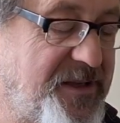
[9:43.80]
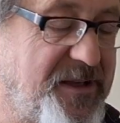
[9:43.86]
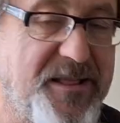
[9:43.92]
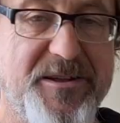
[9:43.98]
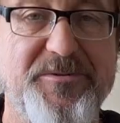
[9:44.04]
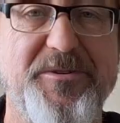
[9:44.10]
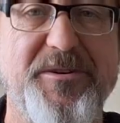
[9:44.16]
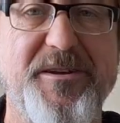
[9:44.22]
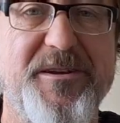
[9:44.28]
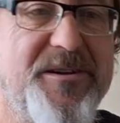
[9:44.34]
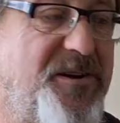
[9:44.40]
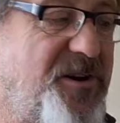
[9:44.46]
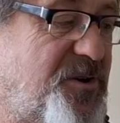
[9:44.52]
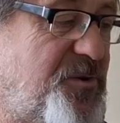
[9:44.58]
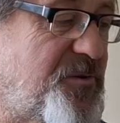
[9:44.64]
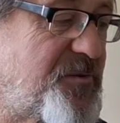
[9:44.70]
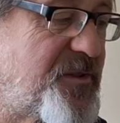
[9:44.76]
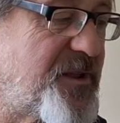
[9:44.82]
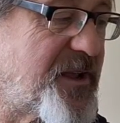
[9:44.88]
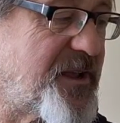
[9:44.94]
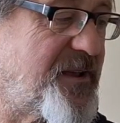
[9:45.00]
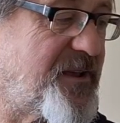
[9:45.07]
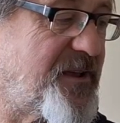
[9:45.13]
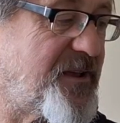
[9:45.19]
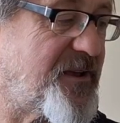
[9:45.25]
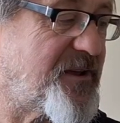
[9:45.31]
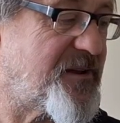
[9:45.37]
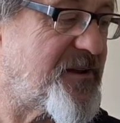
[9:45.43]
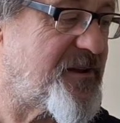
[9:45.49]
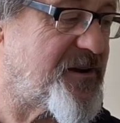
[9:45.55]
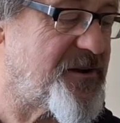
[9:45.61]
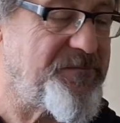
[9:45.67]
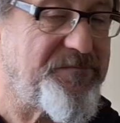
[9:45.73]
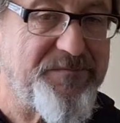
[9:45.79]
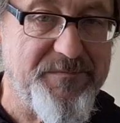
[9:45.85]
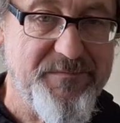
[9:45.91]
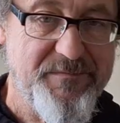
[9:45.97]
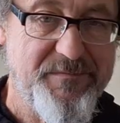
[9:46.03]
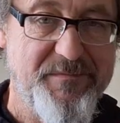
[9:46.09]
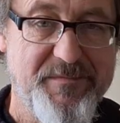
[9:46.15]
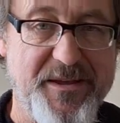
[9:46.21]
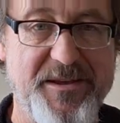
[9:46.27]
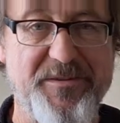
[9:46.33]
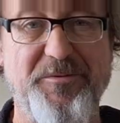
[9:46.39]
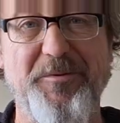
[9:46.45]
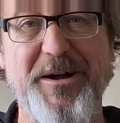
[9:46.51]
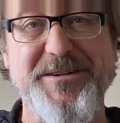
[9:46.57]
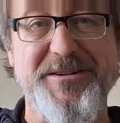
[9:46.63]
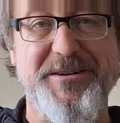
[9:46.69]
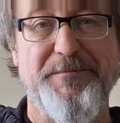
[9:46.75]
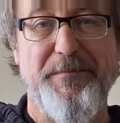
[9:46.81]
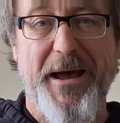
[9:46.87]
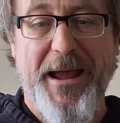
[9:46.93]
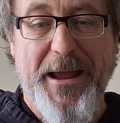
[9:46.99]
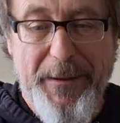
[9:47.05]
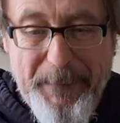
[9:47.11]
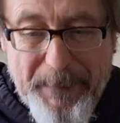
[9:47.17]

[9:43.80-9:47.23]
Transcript: electric acoustic. And thanks for watching. Bye.